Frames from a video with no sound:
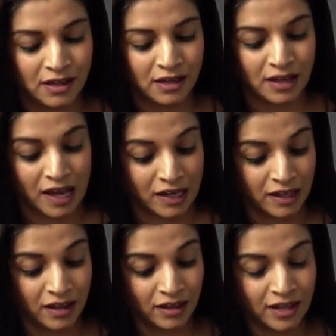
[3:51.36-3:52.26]

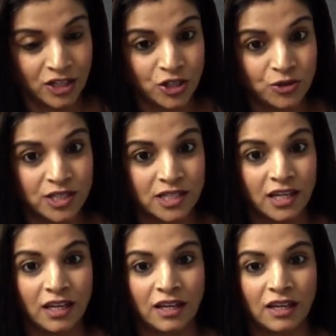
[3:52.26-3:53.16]
anything that you
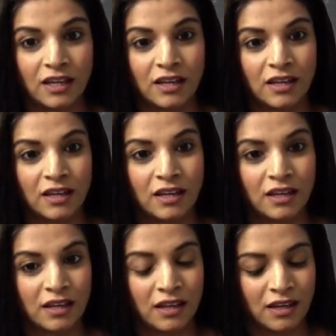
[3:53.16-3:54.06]
see,
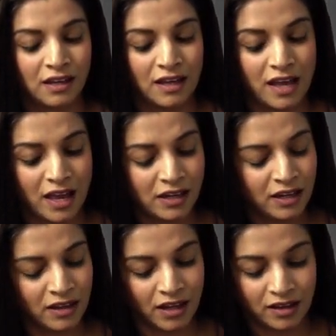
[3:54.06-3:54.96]

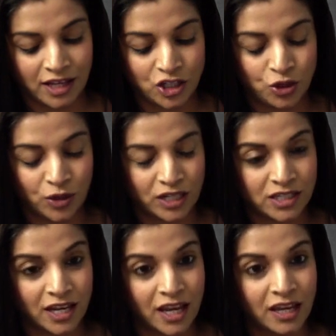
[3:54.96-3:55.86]
anything that you can
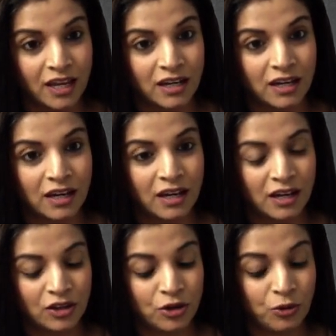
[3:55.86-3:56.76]
take in
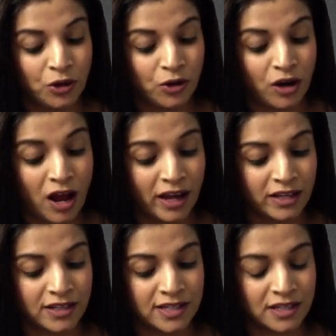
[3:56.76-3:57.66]
through your
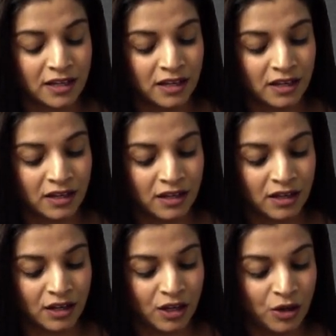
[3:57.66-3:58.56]
eyes.
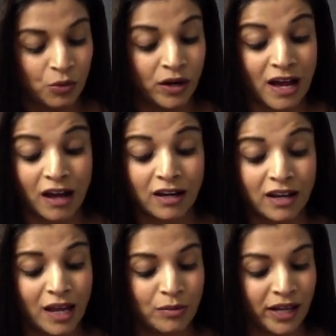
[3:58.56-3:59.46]
We're not
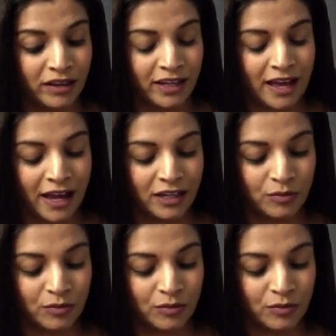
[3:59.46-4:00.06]
labeling the item